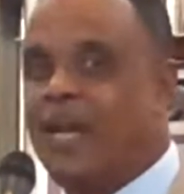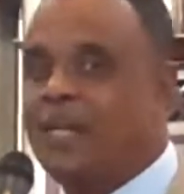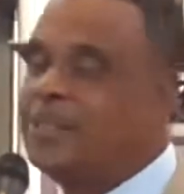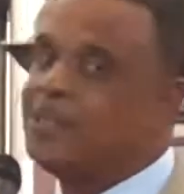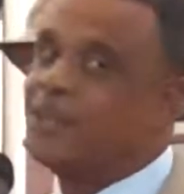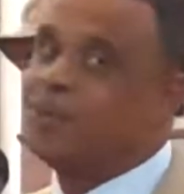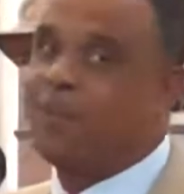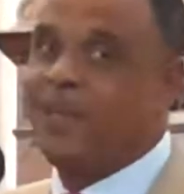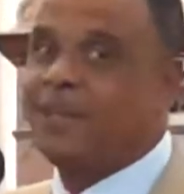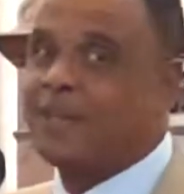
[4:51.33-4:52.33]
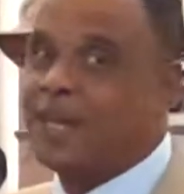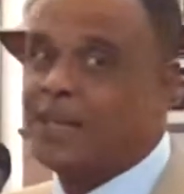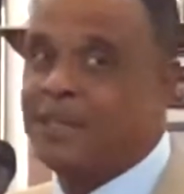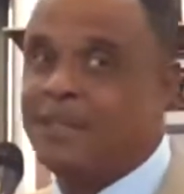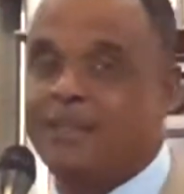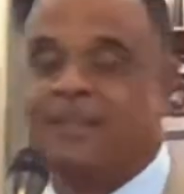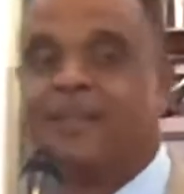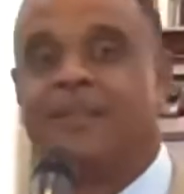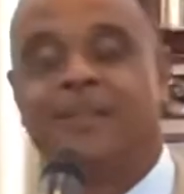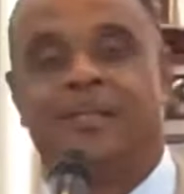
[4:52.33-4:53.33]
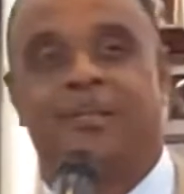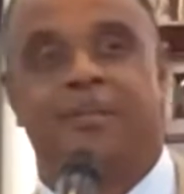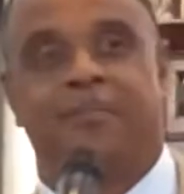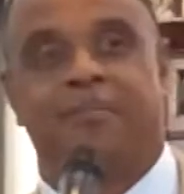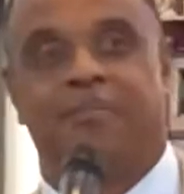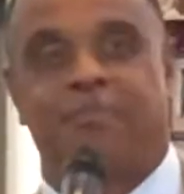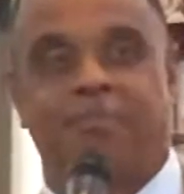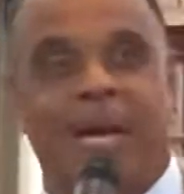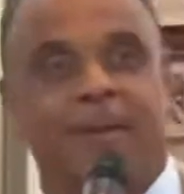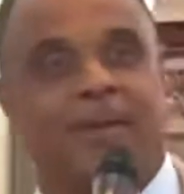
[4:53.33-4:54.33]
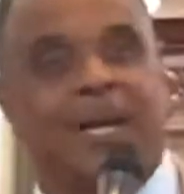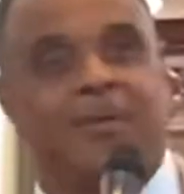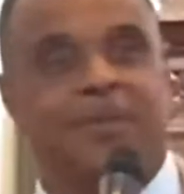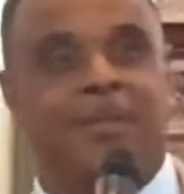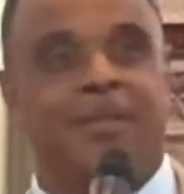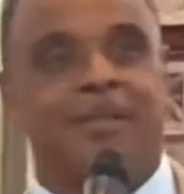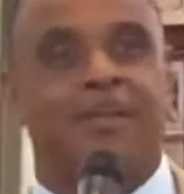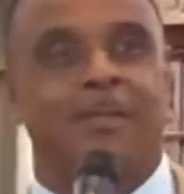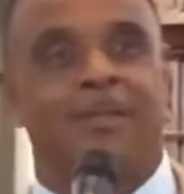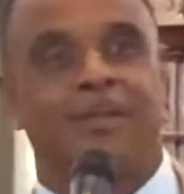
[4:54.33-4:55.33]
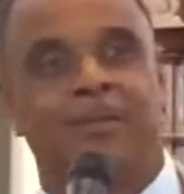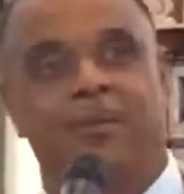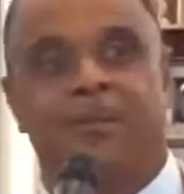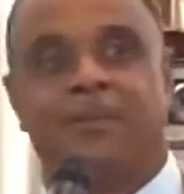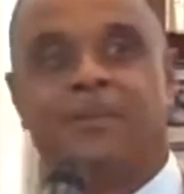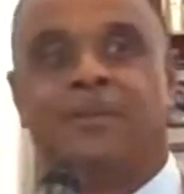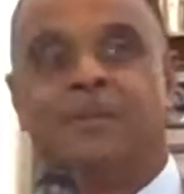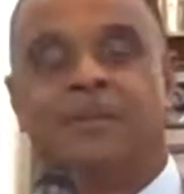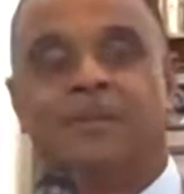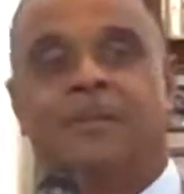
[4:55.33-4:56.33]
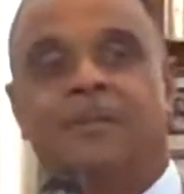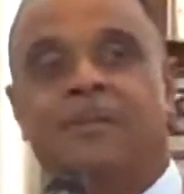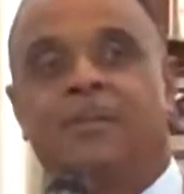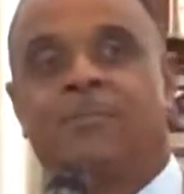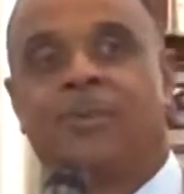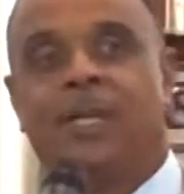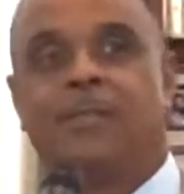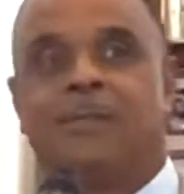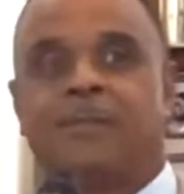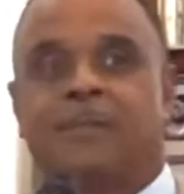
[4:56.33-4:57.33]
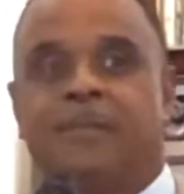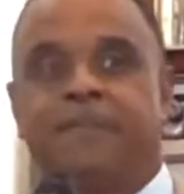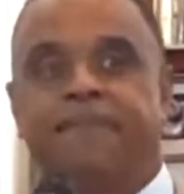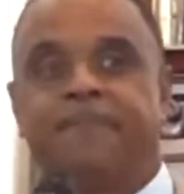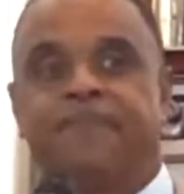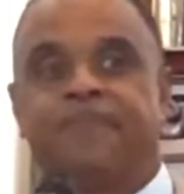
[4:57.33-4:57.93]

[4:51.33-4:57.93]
I just don't think that back when I was listening to Prince,